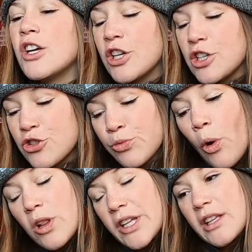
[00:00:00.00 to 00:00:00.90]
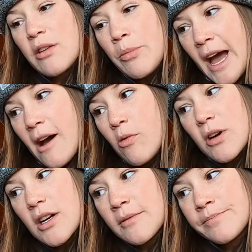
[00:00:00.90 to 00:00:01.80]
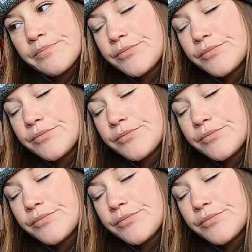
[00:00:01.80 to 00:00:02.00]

controlling the power